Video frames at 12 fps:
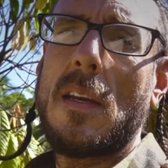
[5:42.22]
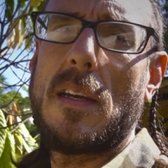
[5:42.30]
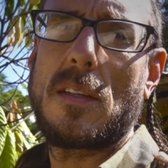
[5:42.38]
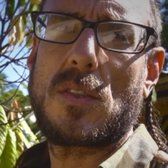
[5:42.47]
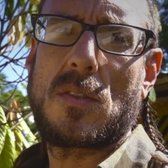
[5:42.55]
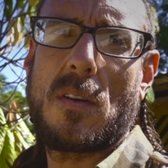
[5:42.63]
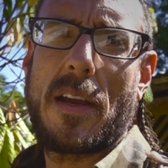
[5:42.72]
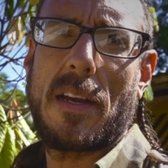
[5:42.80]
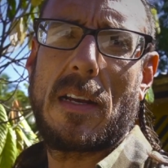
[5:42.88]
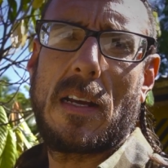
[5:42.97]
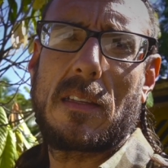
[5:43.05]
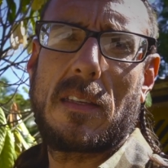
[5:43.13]
It's
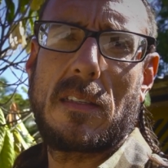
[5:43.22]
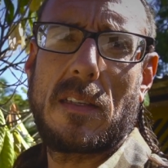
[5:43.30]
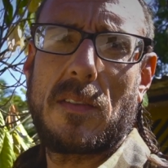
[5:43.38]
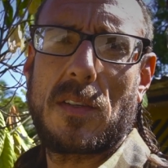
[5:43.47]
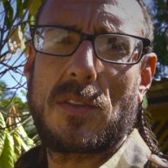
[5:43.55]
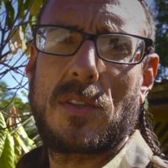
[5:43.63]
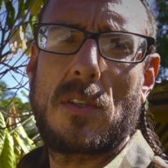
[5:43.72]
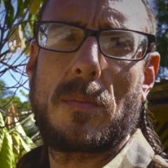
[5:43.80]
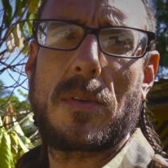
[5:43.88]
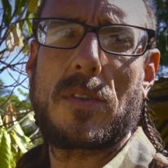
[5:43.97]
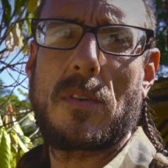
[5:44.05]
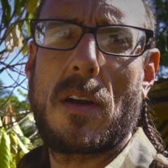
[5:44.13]
drying out. These leaves are
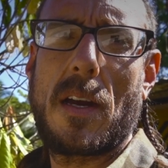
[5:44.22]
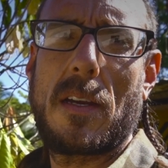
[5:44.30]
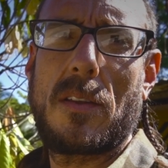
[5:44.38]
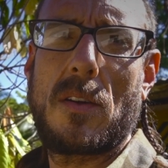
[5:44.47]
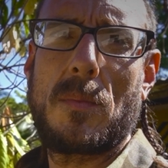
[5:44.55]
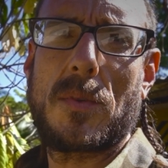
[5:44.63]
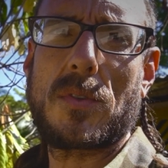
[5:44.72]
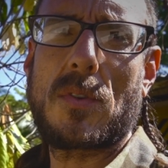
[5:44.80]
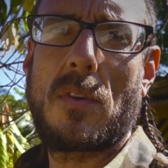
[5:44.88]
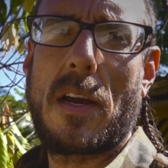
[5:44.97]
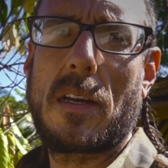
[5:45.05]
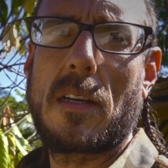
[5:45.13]
super dry. They're almost
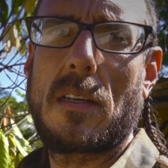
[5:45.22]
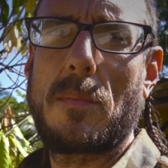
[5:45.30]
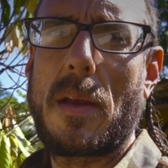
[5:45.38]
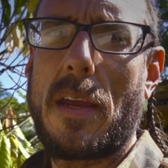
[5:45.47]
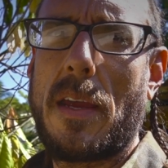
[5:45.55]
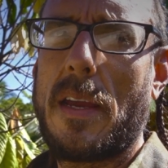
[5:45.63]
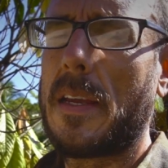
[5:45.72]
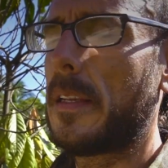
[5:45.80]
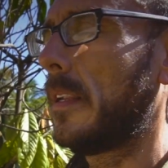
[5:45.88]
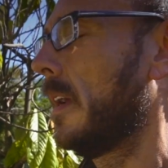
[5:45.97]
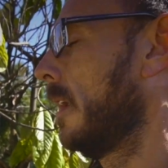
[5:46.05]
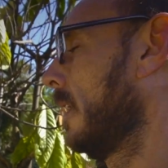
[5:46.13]
cracking in my hand.